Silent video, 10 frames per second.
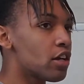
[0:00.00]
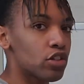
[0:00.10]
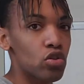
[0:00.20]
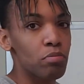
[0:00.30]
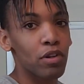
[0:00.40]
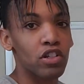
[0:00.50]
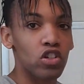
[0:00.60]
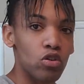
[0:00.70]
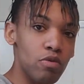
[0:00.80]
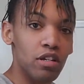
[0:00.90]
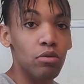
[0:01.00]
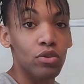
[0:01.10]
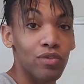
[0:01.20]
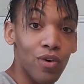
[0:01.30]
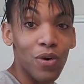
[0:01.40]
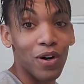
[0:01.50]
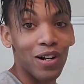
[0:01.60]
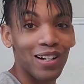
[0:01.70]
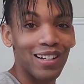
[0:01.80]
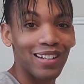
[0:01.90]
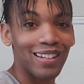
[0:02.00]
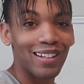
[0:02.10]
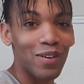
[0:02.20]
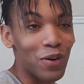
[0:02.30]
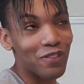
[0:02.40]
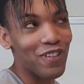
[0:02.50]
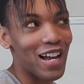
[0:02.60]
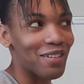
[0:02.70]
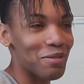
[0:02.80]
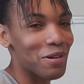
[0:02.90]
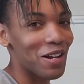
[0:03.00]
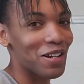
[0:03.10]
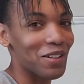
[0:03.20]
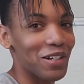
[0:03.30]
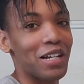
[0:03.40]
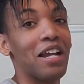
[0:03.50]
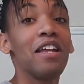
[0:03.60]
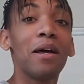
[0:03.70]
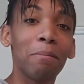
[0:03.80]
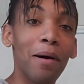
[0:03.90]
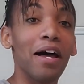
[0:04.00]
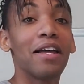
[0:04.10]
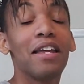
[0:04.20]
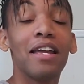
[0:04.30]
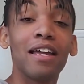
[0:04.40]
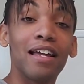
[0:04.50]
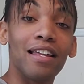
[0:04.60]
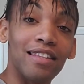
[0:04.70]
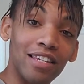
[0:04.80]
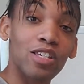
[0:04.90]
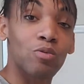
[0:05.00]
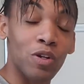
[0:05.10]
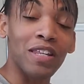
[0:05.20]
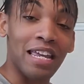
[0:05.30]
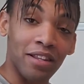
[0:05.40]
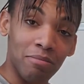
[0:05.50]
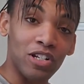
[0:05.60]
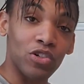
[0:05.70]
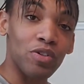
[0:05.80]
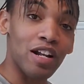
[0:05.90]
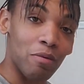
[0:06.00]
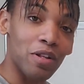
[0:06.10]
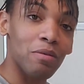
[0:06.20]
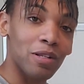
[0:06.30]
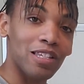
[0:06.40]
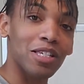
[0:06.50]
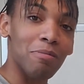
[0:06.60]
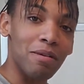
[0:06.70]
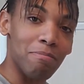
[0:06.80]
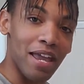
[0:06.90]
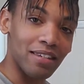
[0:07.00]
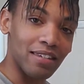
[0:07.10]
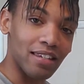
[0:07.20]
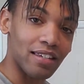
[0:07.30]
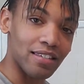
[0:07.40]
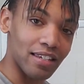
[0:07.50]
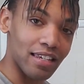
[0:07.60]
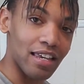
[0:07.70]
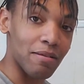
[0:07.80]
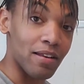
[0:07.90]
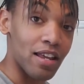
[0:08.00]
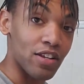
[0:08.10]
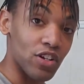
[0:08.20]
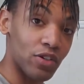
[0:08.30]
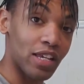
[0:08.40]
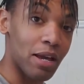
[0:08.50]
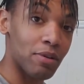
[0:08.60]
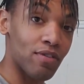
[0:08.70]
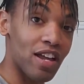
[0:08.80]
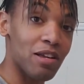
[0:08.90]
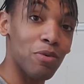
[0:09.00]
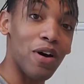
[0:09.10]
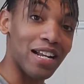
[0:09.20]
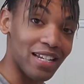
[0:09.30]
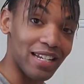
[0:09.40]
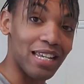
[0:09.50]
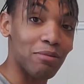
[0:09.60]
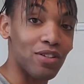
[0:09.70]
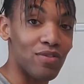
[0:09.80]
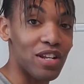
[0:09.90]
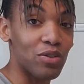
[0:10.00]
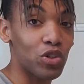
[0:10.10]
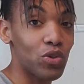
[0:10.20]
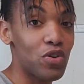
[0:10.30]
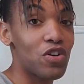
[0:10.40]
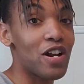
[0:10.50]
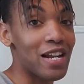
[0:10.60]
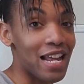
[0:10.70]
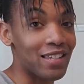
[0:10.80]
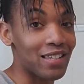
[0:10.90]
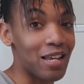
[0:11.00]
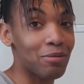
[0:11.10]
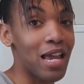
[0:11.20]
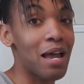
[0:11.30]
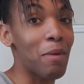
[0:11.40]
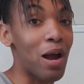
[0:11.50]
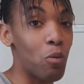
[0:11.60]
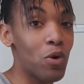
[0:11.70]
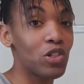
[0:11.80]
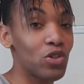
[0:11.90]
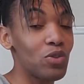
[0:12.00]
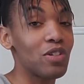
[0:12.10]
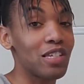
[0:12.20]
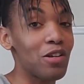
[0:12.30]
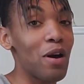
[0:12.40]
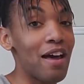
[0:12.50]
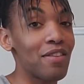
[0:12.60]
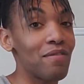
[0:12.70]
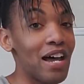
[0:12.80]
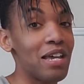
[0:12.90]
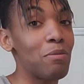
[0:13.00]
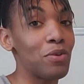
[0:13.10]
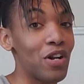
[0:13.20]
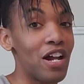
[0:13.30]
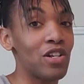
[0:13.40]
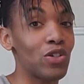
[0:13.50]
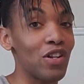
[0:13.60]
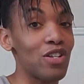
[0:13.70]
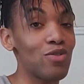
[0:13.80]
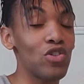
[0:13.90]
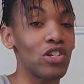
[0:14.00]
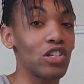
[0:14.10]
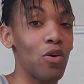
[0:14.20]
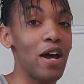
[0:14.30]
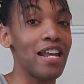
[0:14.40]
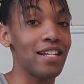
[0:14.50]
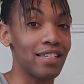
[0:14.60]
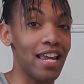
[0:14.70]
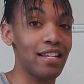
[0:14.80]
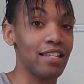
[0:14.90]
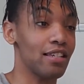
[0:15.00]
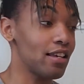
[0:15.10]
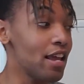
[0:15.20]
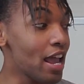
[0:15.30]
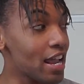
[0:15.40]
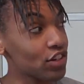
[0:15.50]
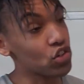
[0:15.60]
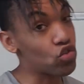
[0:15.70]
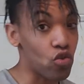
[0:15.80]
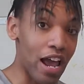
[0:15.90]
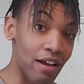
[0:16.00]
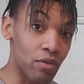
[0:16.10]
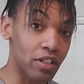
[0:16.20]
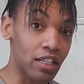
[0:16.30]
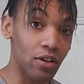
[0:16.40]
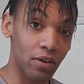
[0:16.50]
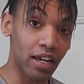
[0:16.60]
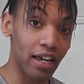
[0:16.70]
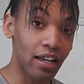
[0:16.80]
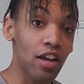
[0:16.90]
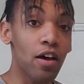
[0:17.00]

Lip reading: 2 plus 2 equals 4 or 5, depending on how you look at it. But this is really elementary, and I really want this to be basic because, again, your time is valuable. I need to keep this video shorter, and at the same time, I want you to still have the valuable knowledge so that you can just go ahead and take this and just drive with it, okay?